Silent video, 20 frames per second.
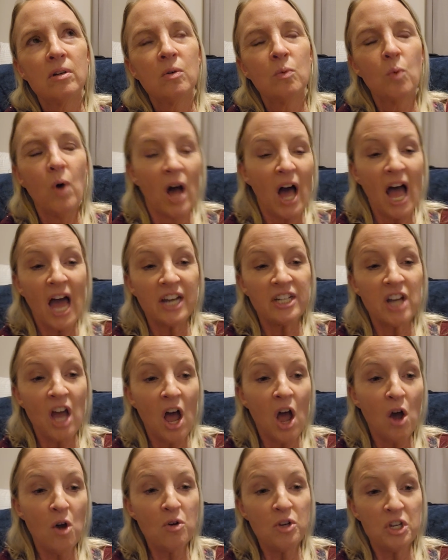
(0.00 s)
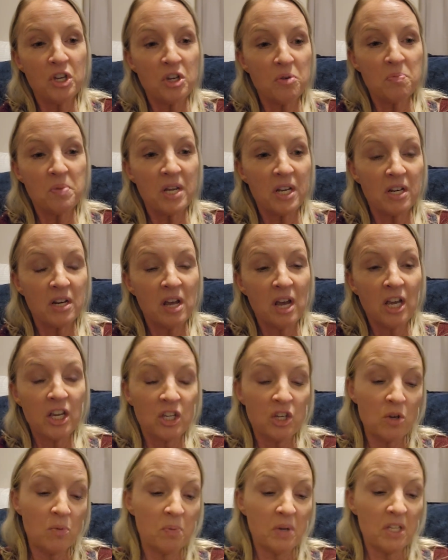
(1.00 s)
well, I know you've been,
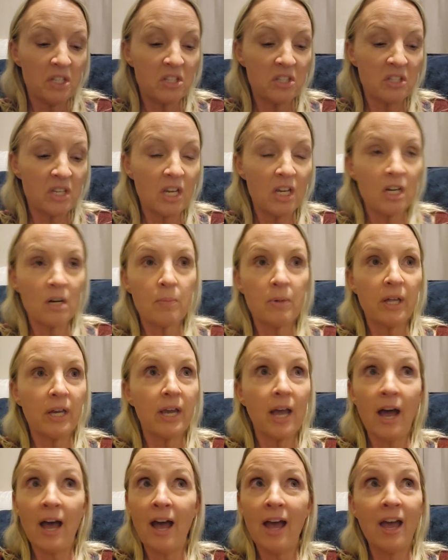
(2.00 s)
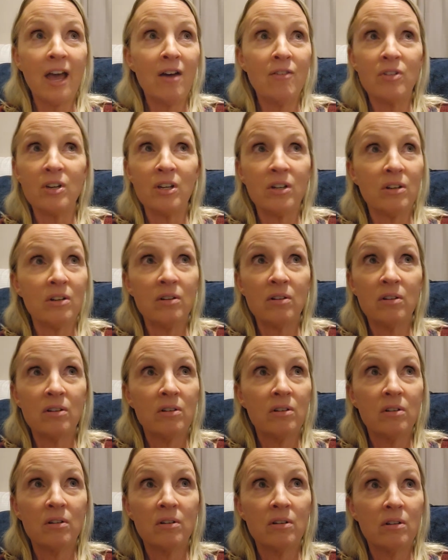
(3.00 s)
you've been seeing him. I'm like, I haven't.
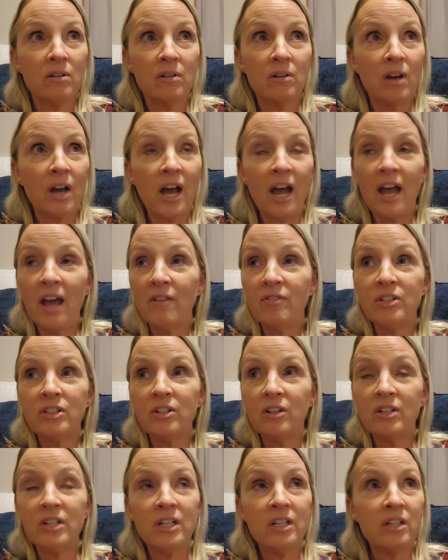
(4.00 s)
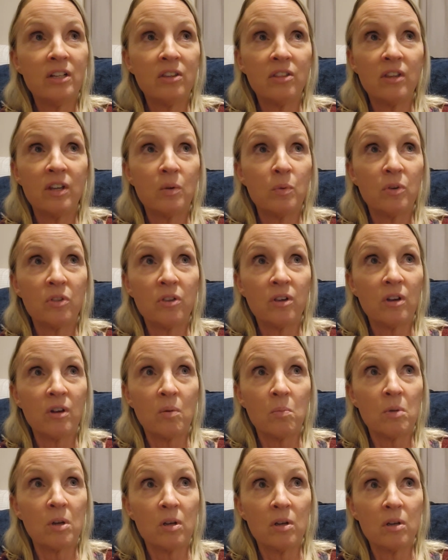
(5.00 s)
I haven't done anything with
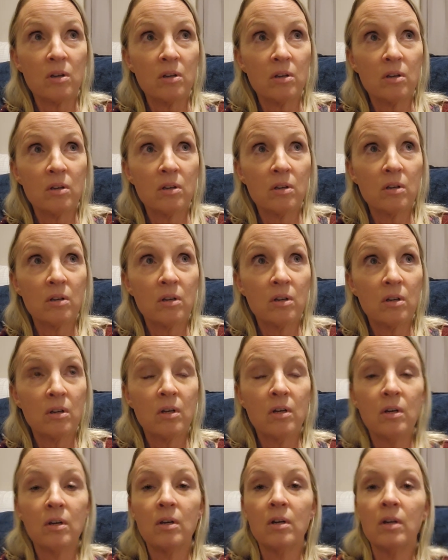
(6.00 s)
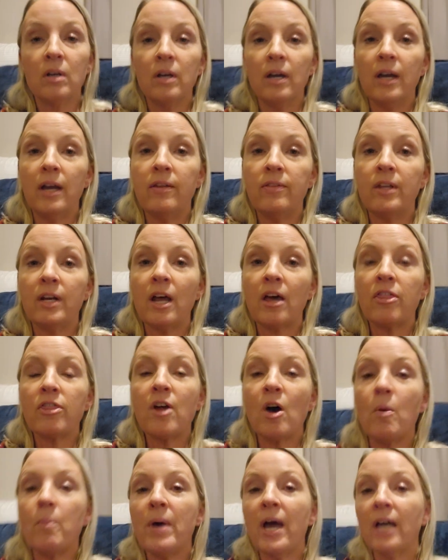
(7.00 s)
him. And then I
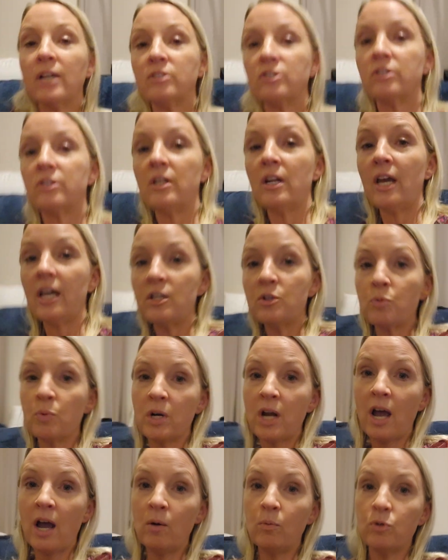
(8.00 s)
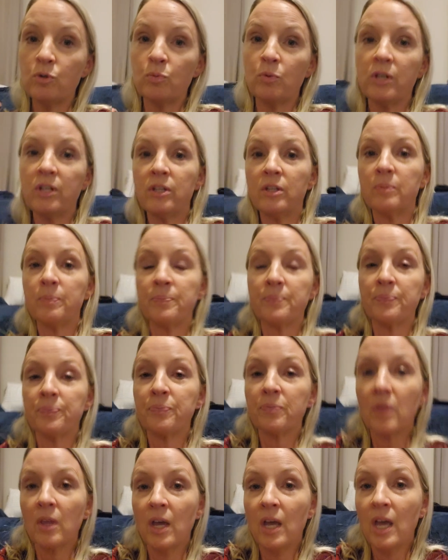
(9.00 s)
thought back to the days when I was with him.
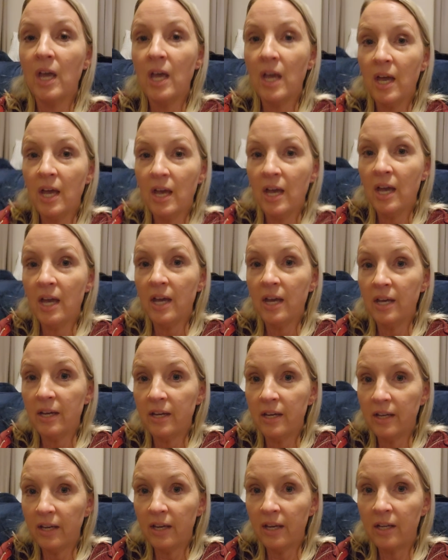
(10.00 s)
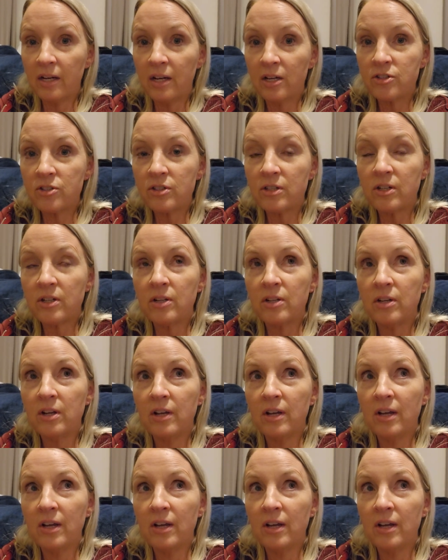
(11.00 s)
And I said,